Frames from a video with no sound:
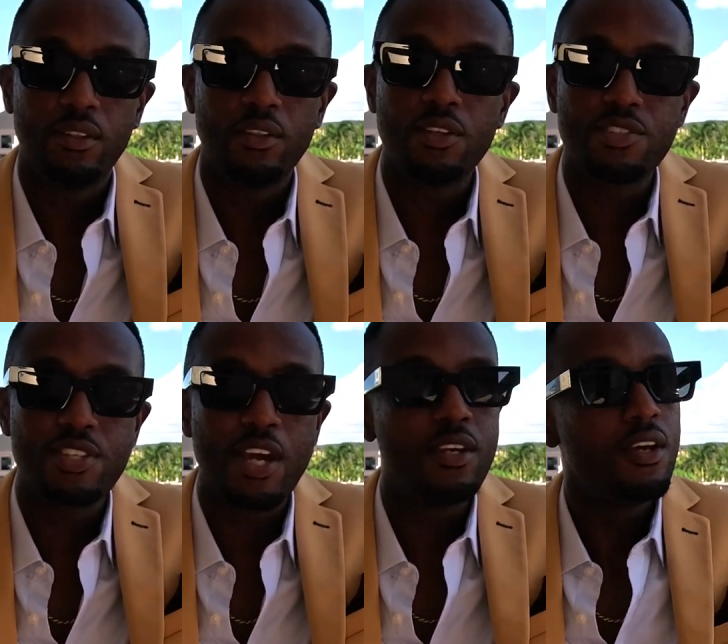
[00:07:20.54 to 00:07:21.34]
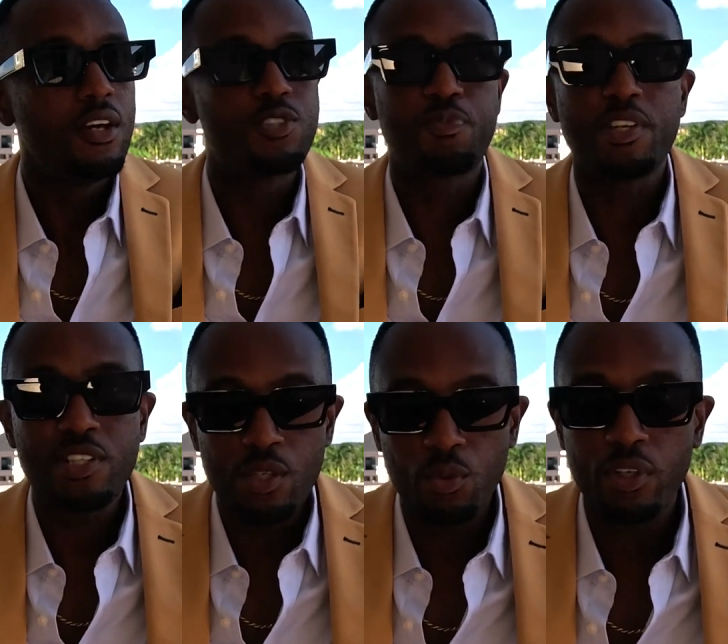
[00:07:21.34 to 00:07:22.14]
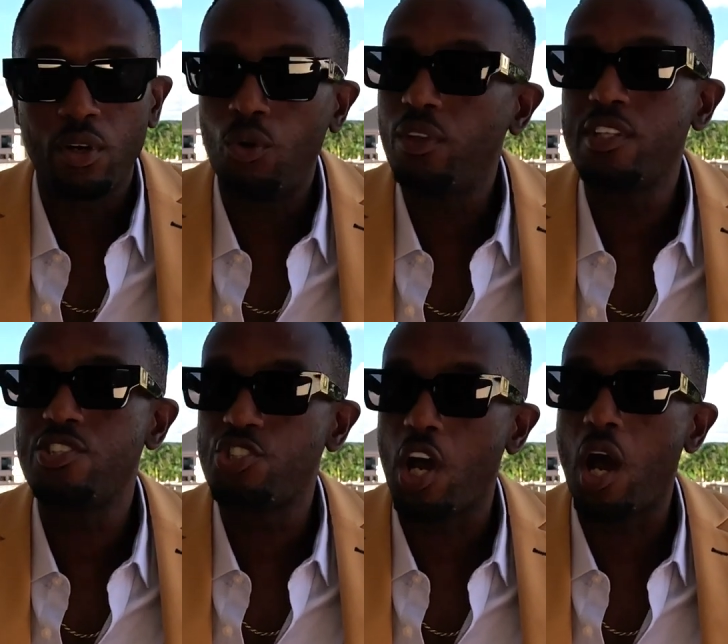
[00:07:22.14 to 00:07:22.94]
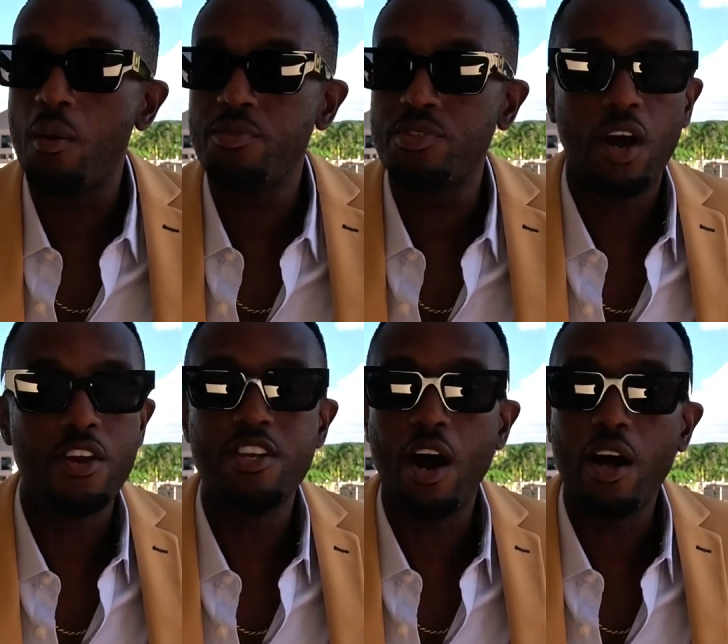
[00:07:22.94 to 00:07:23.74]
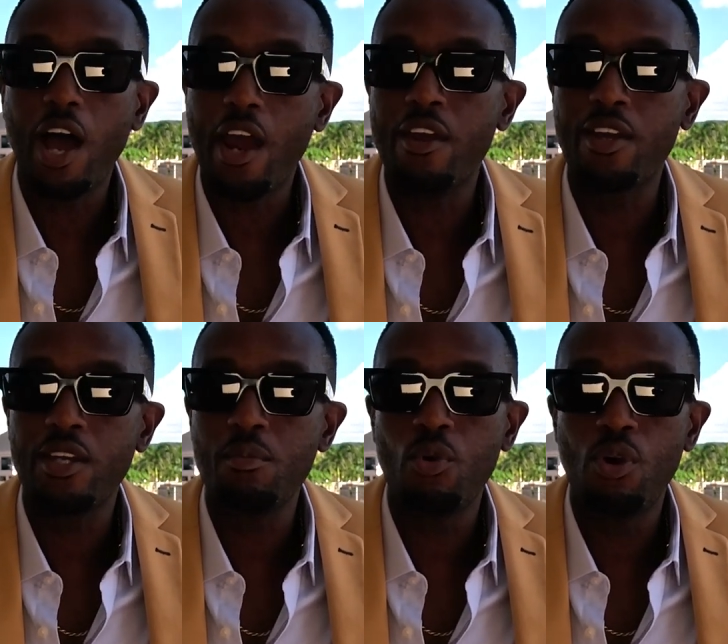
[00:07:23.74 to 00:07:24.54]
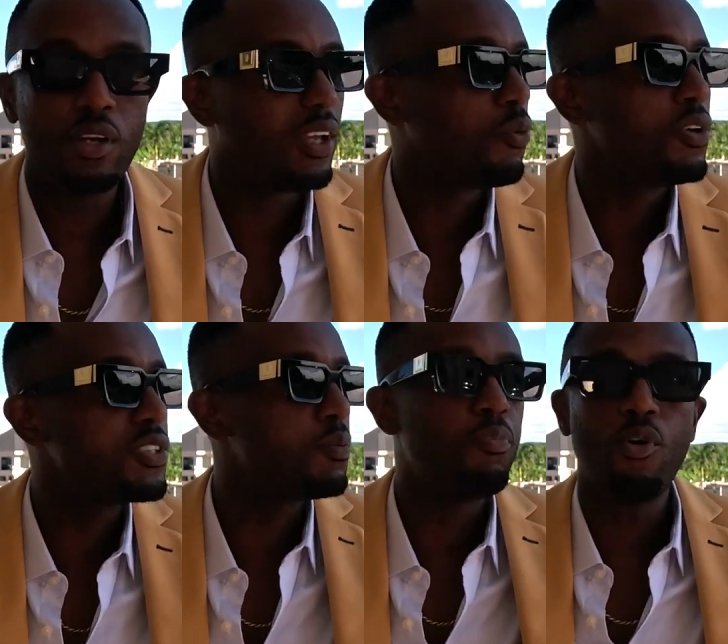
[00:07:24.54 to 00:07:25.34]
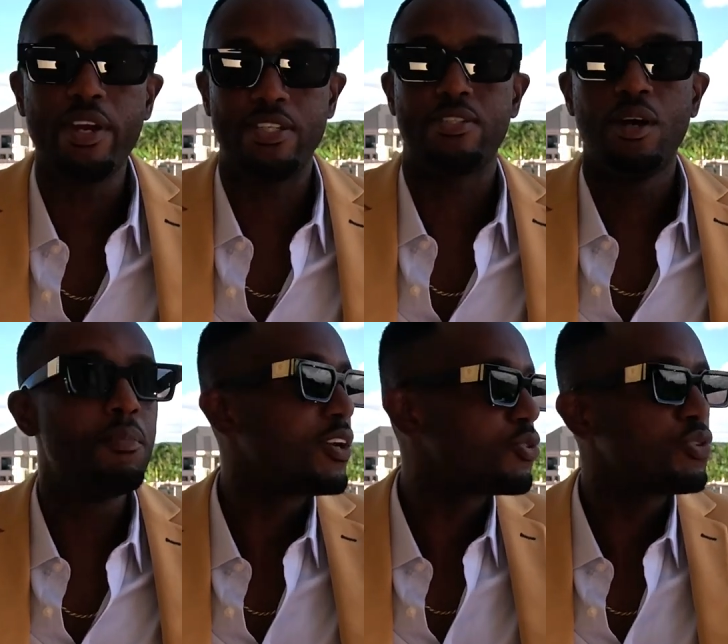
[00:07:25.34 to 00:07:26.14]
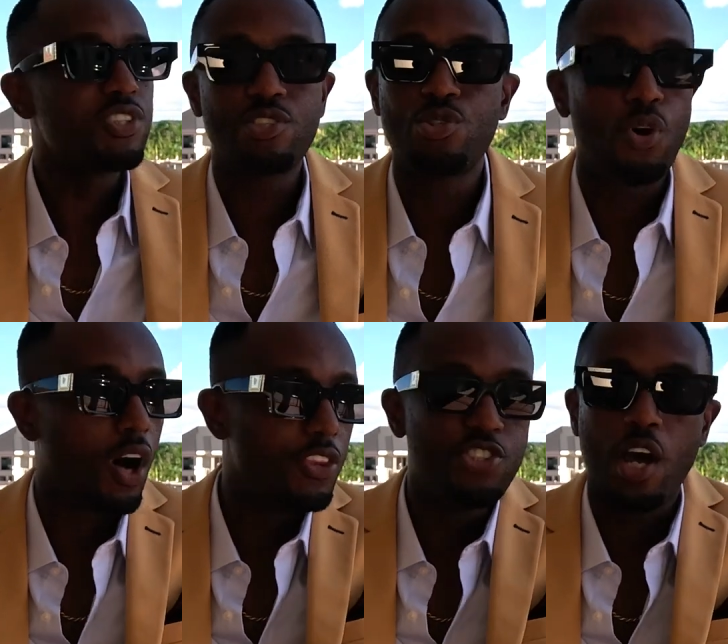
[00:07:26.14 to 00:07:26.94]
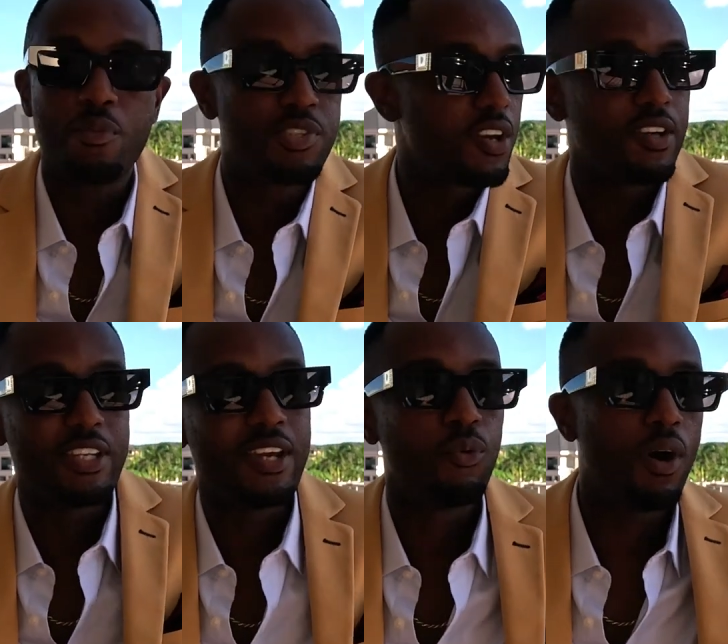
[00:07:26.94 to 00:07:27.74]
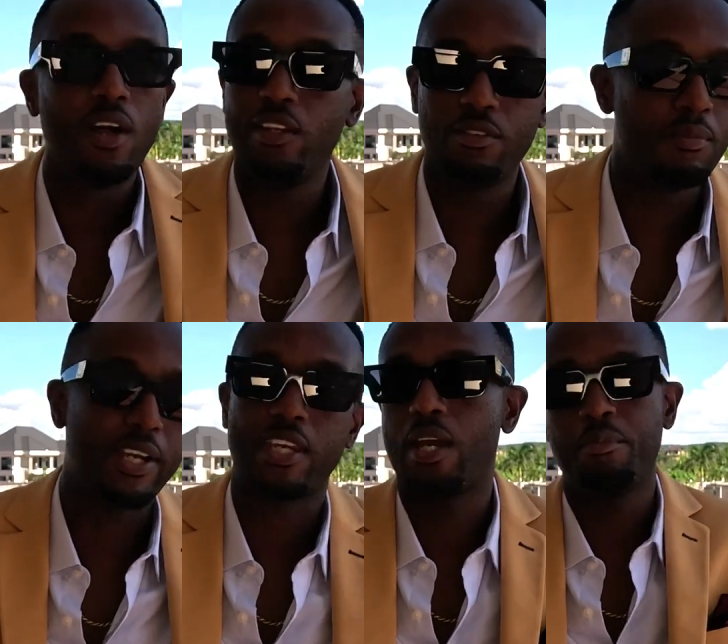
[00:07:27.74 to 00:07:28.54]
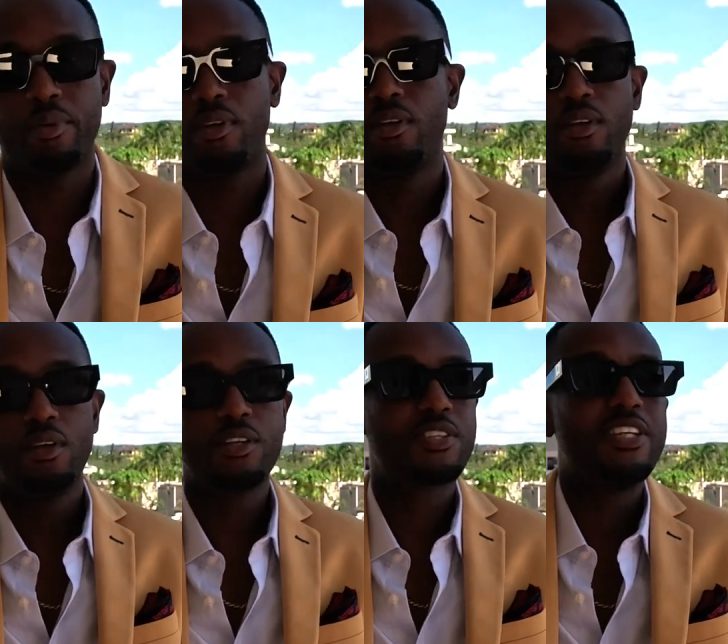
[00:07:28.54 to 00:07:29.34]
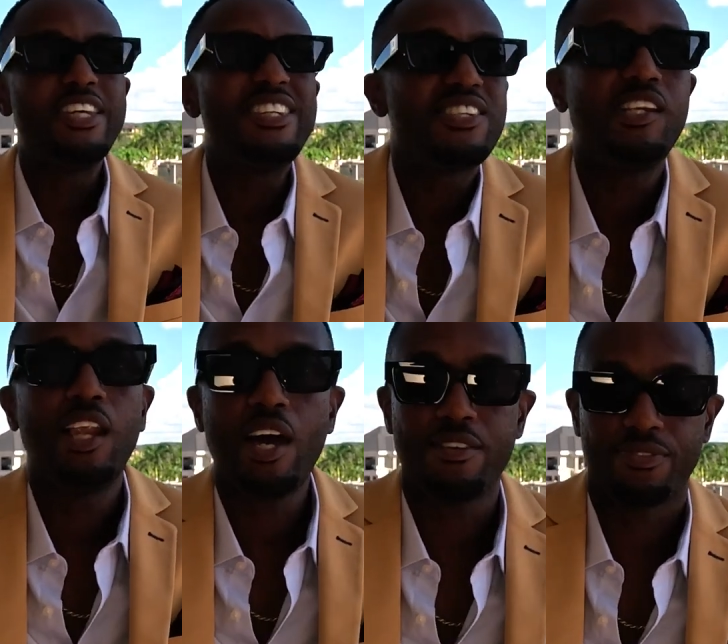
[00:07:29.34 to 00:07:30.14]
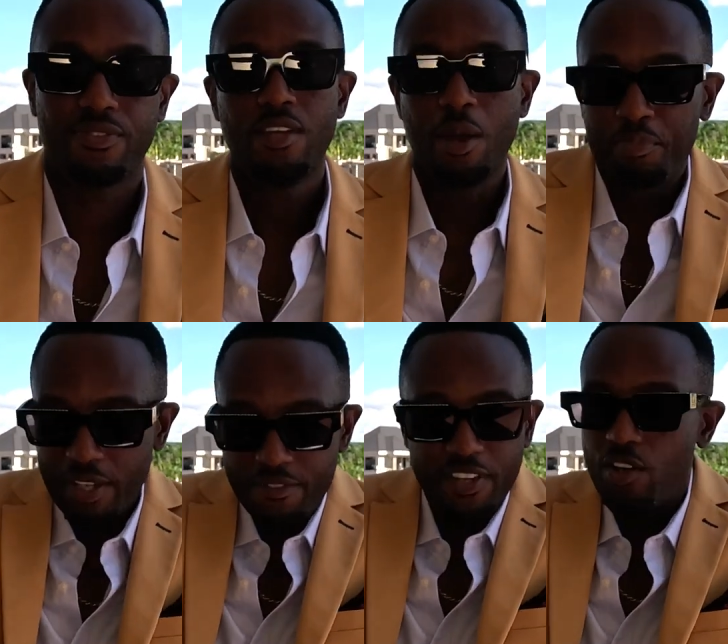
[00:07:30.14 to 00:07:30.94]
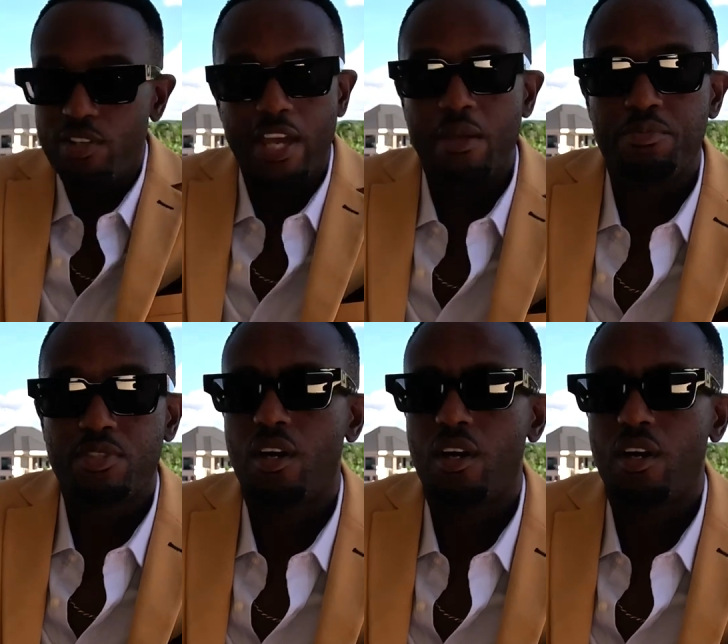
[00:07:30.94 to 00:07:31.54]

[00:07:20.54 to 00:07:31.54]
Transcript: You understand? Especially when all these jobs are not hiring anymore. Like, what's the point? I might as well just do odd jobs here and there while I live in my camper. It's an easy life. And play video games.